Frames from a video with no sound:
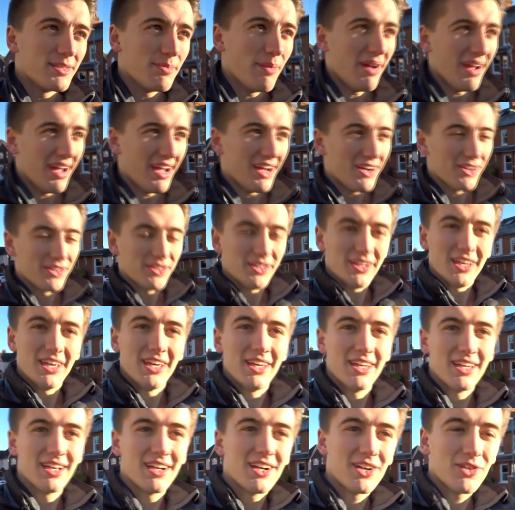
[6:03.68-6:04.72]
about how
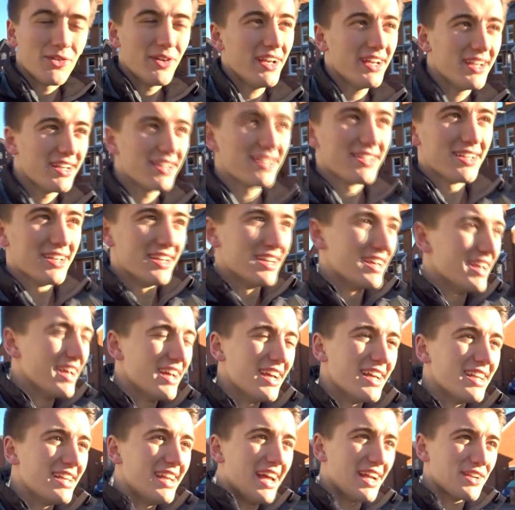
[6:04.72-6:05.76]
green and
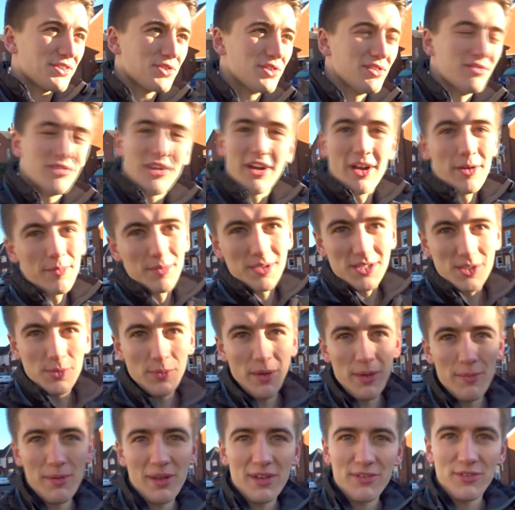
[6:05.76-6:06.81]
natural environments are
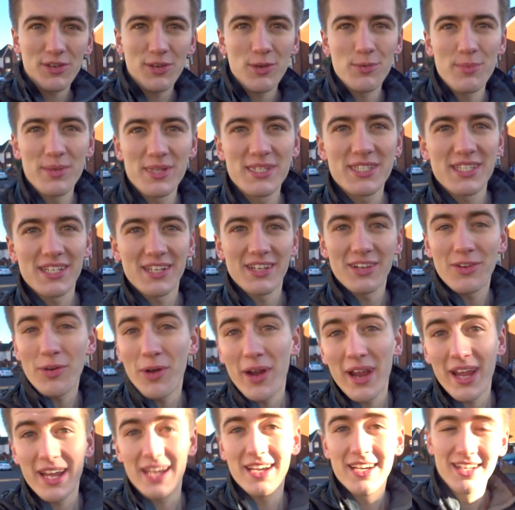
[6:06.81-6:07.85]
way better for humans than
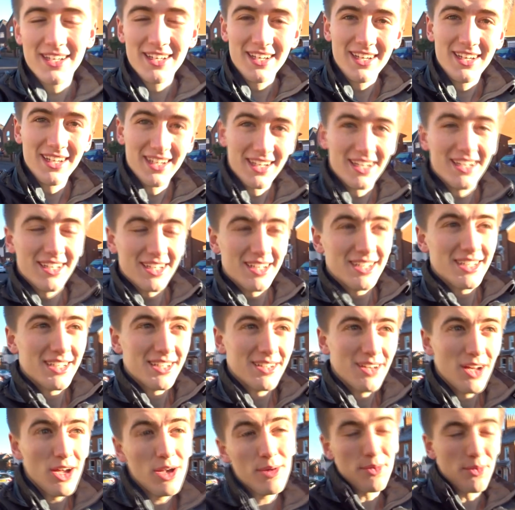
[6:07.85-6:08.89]
grey
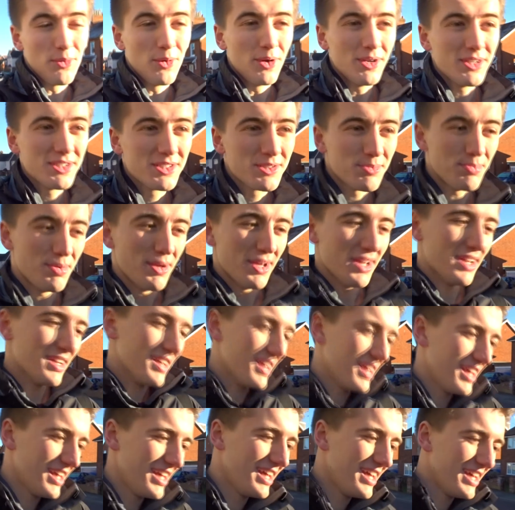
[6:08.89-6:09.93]
urban ones, but
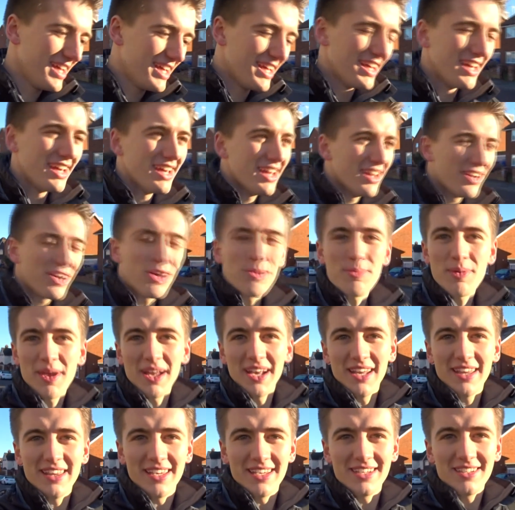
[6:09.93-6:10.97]
could be
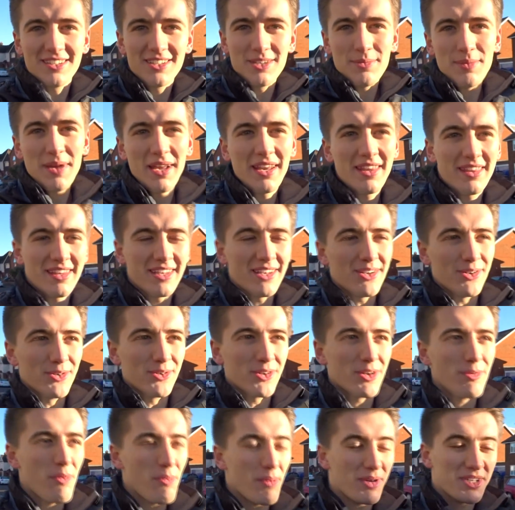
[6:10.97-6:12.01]
anything, could be anything at all,
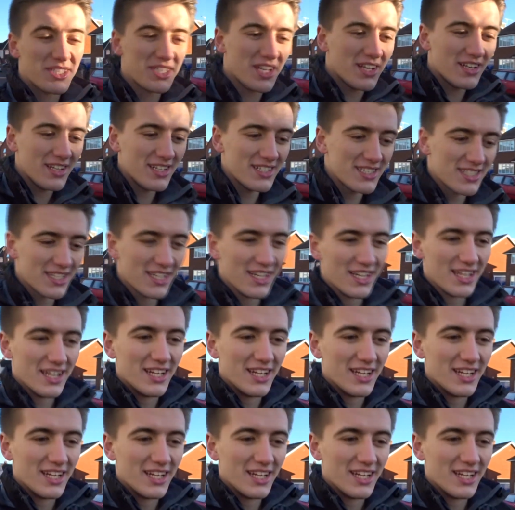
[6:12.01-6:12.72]
could be my studies,